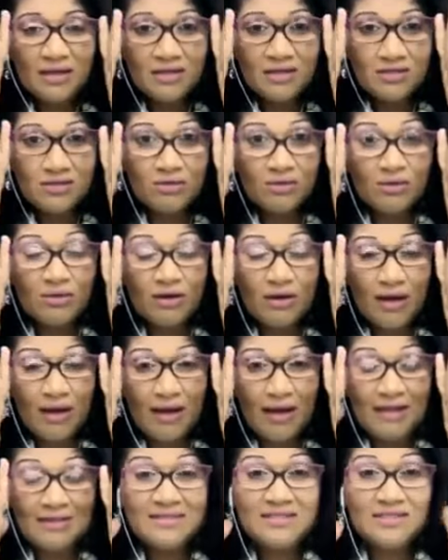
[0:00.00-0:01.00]
So
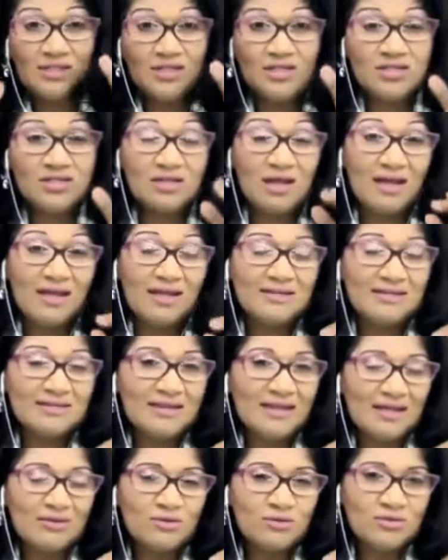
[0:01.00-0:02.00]
I'll send you some, I'll,
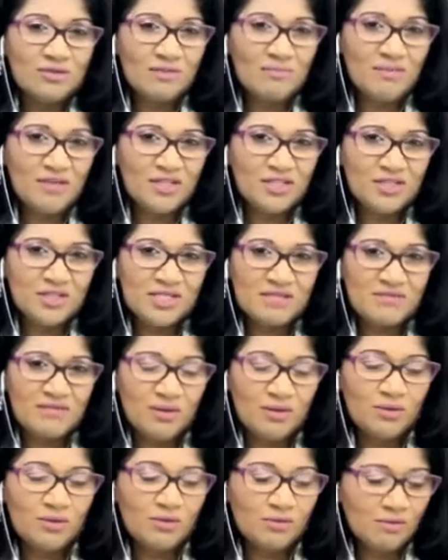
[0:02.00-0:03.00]
I'll do some pictures for
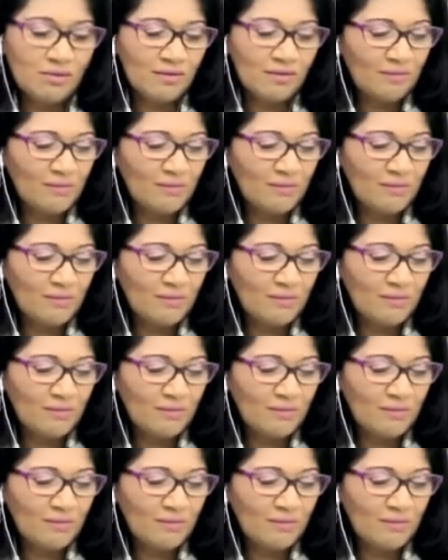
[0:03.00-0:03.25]
you.